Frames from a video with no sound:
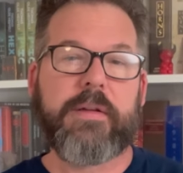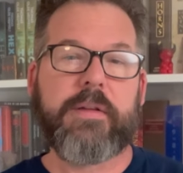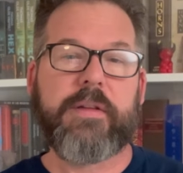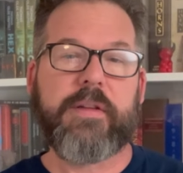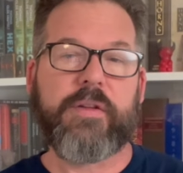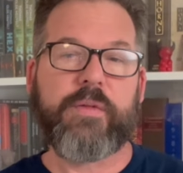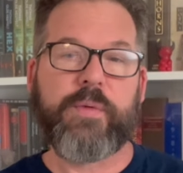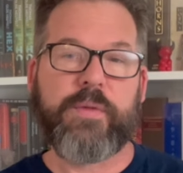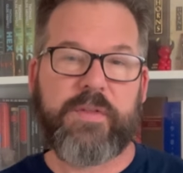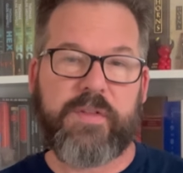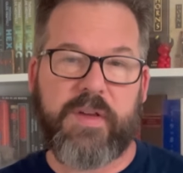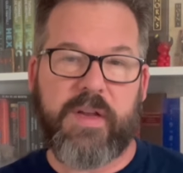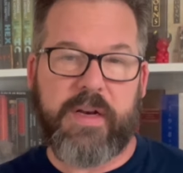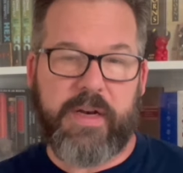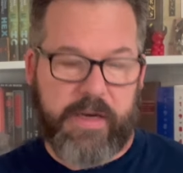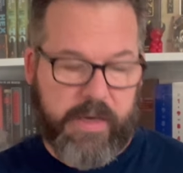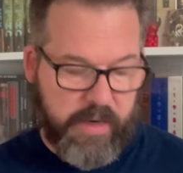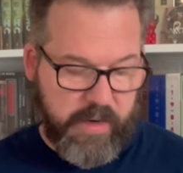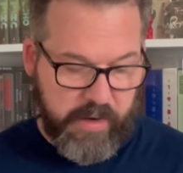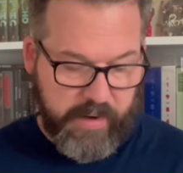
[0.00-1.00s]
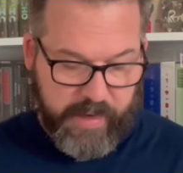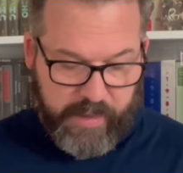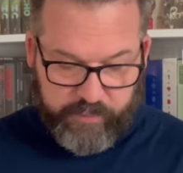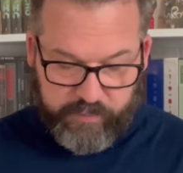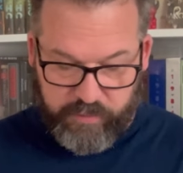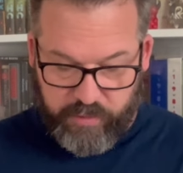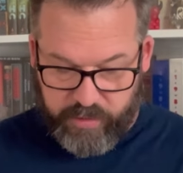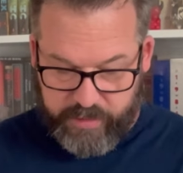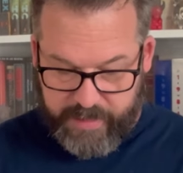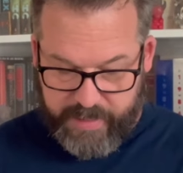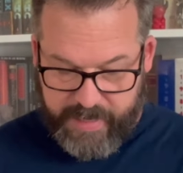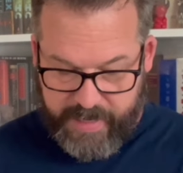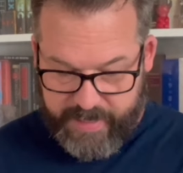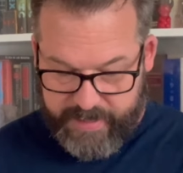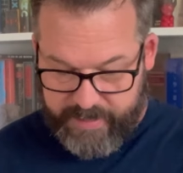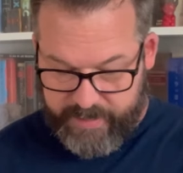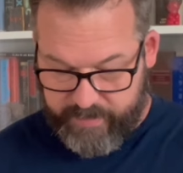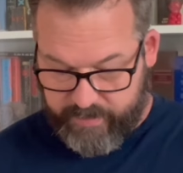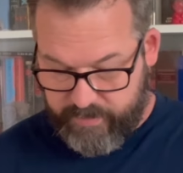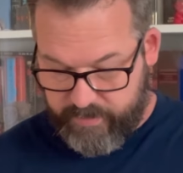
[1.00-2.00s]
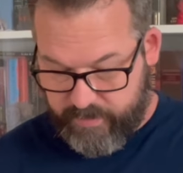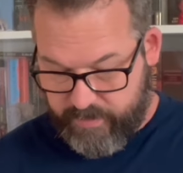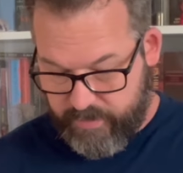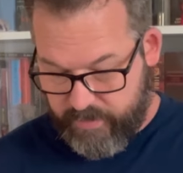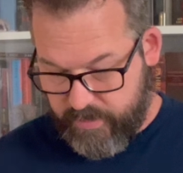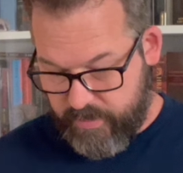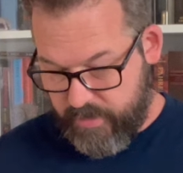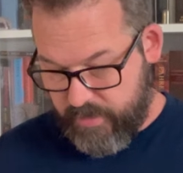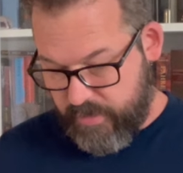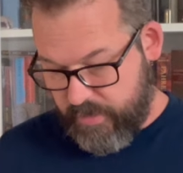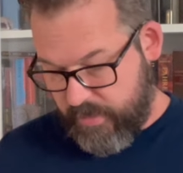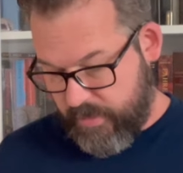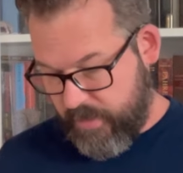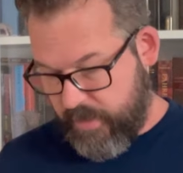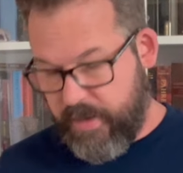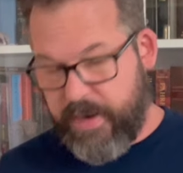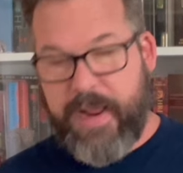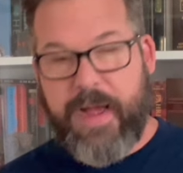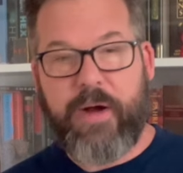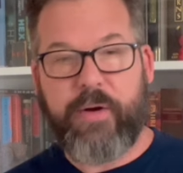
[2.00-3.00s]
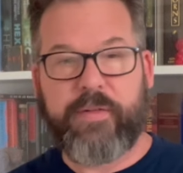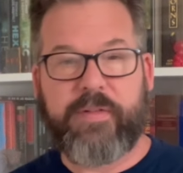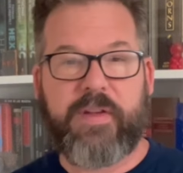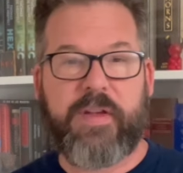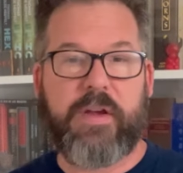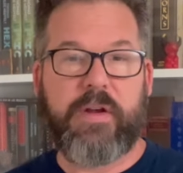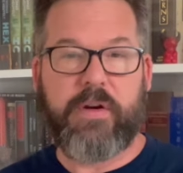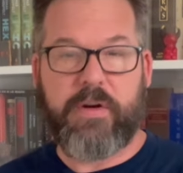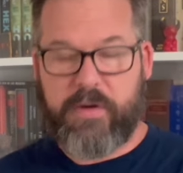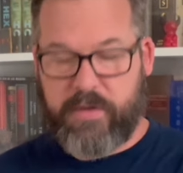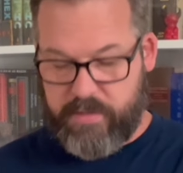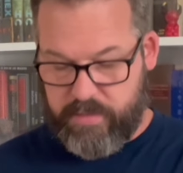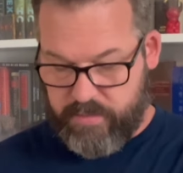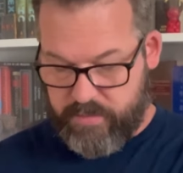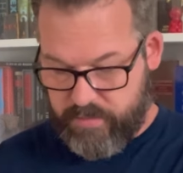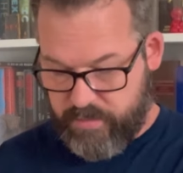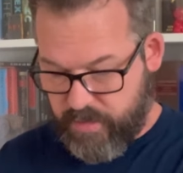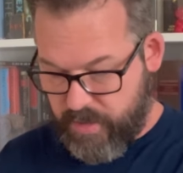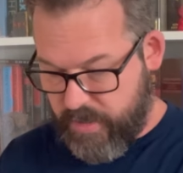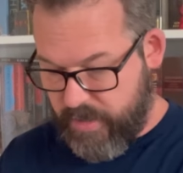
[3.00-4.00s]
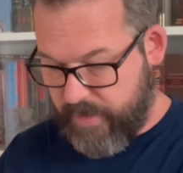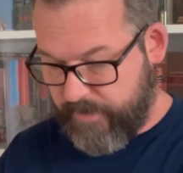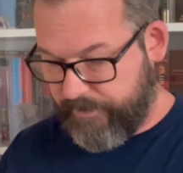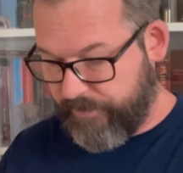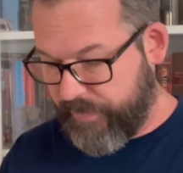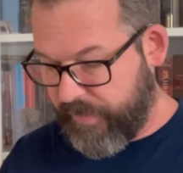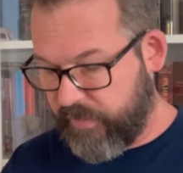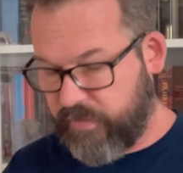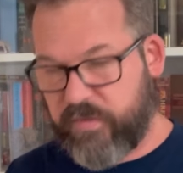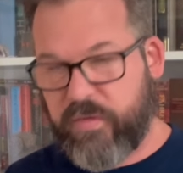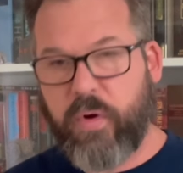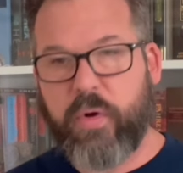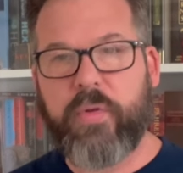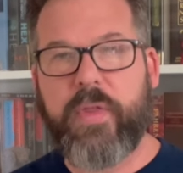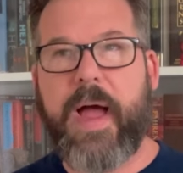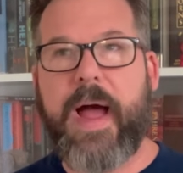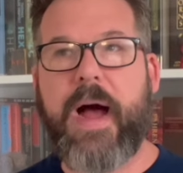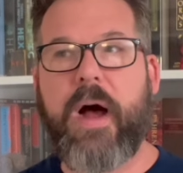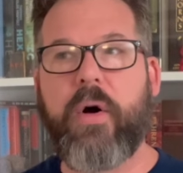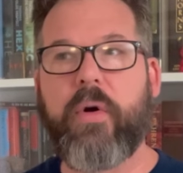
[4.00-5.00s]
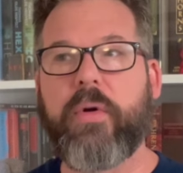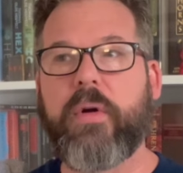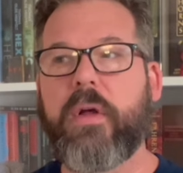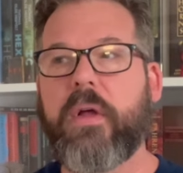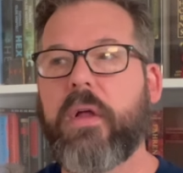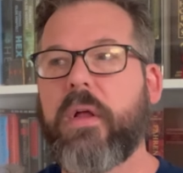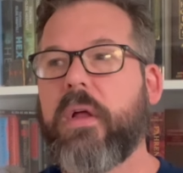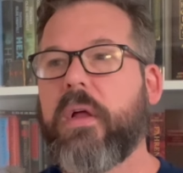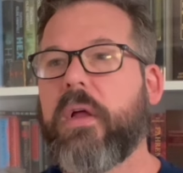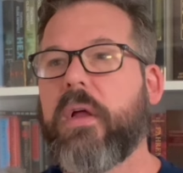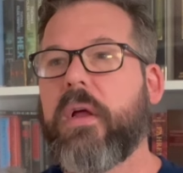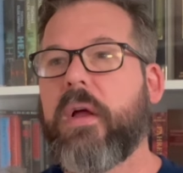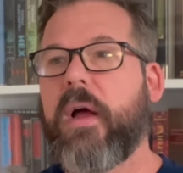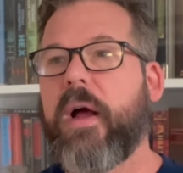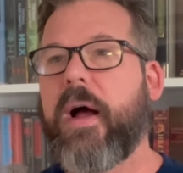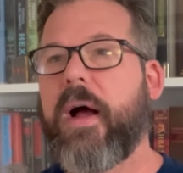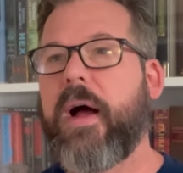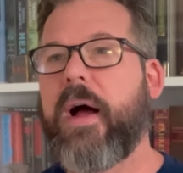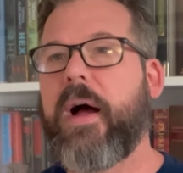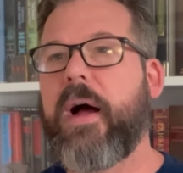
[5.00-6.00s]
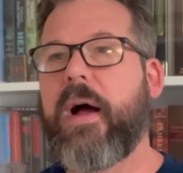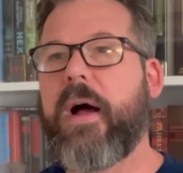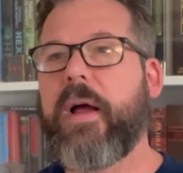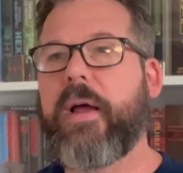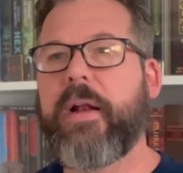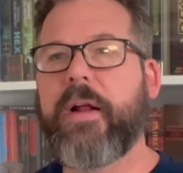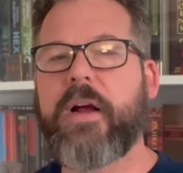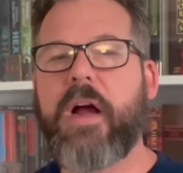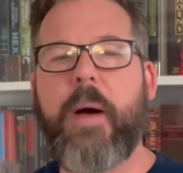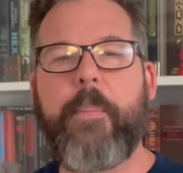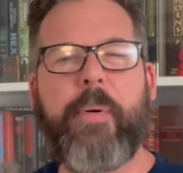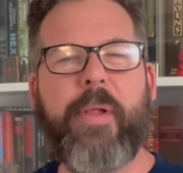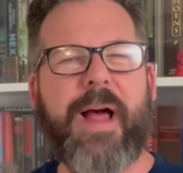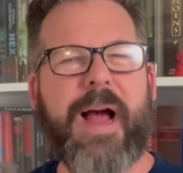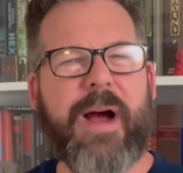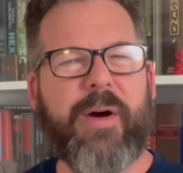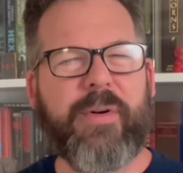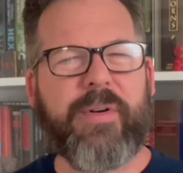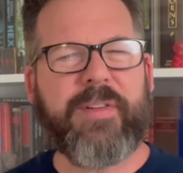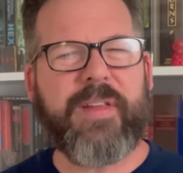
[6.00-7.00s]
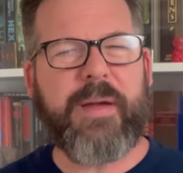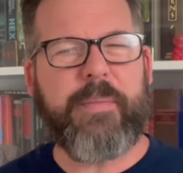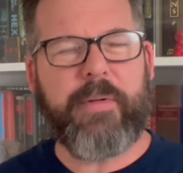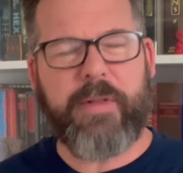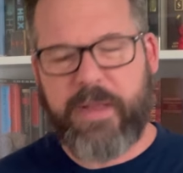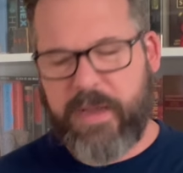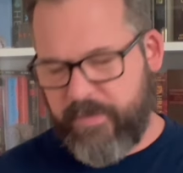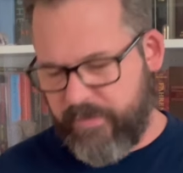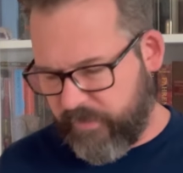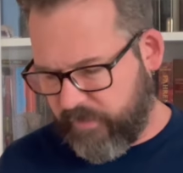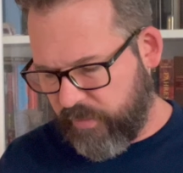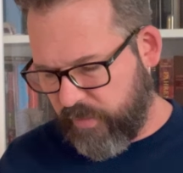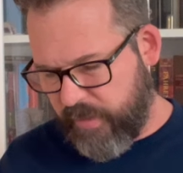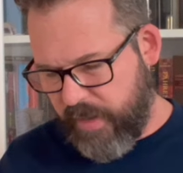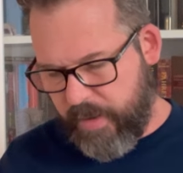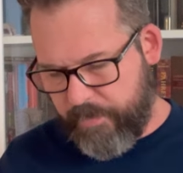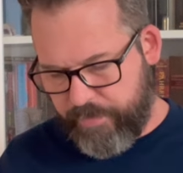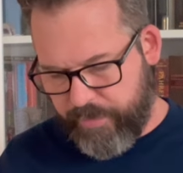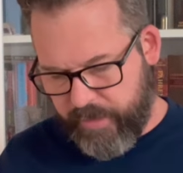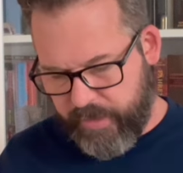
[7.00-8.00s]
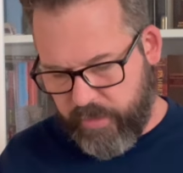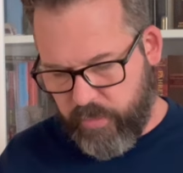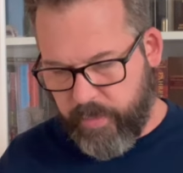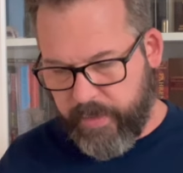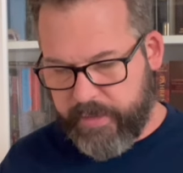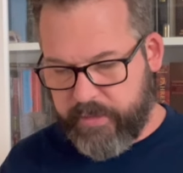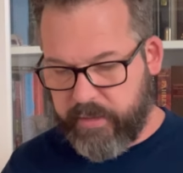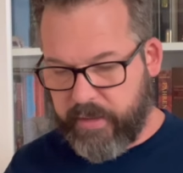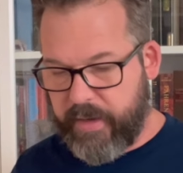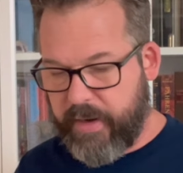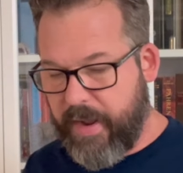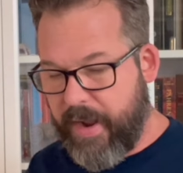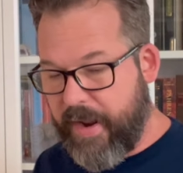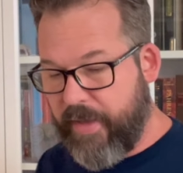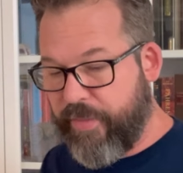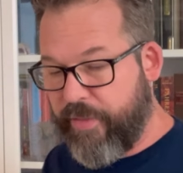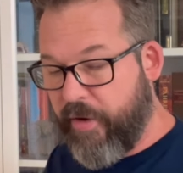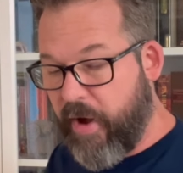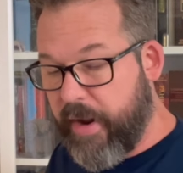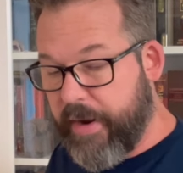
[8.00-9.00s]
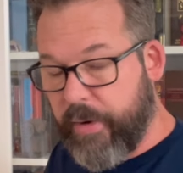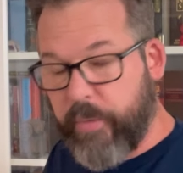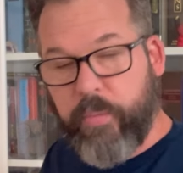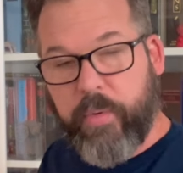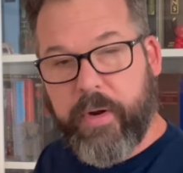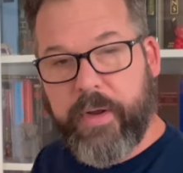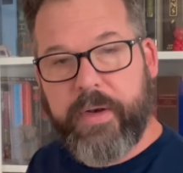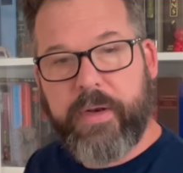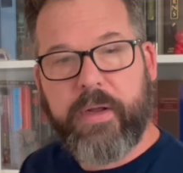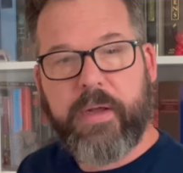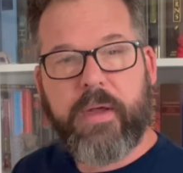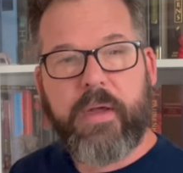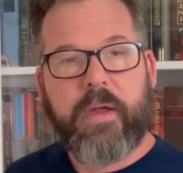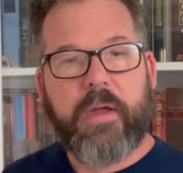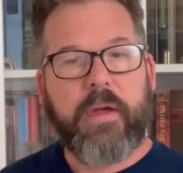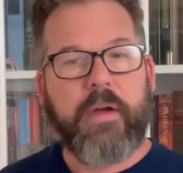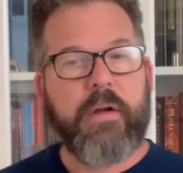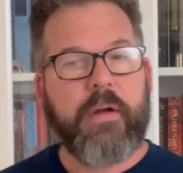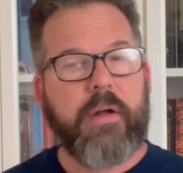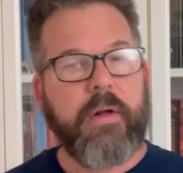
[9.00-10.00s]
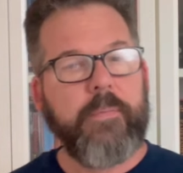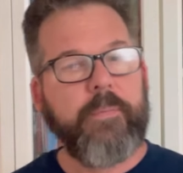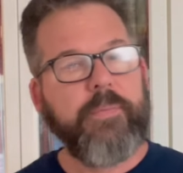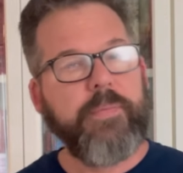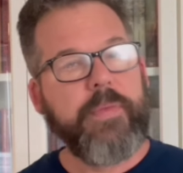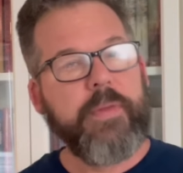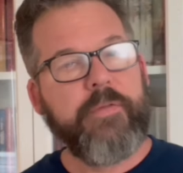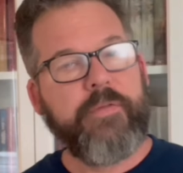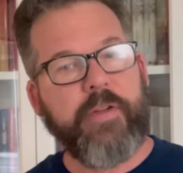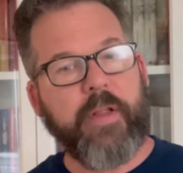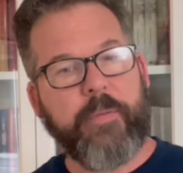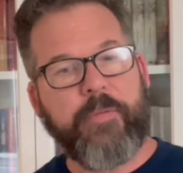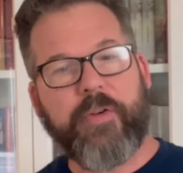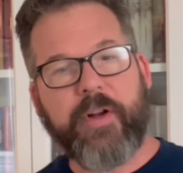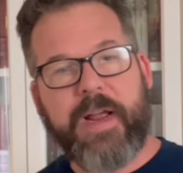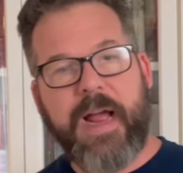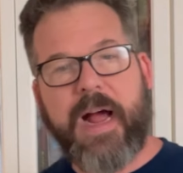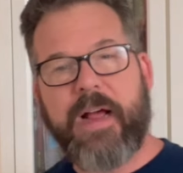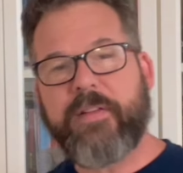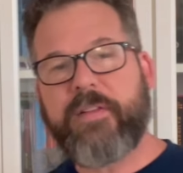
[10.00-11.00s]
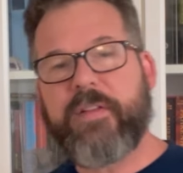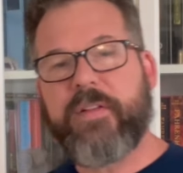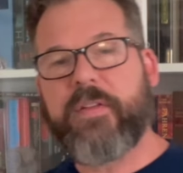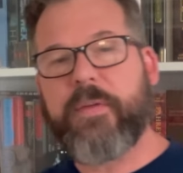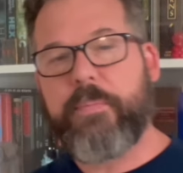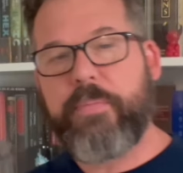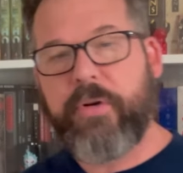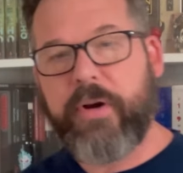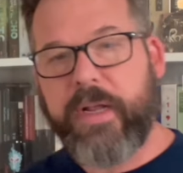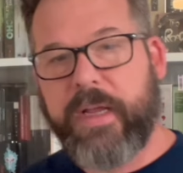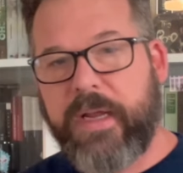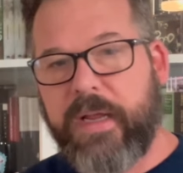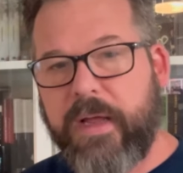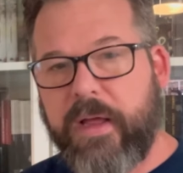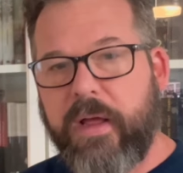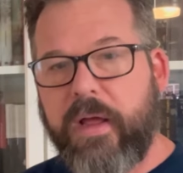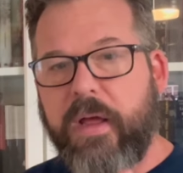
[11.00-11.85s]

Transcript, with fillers: This was sitting here and I was looking at it and now it's here. Um, this sold out uh, in a couple hours, I believe. It sold out pretty quickly. I thought it would. Philip Fracassi is a pretty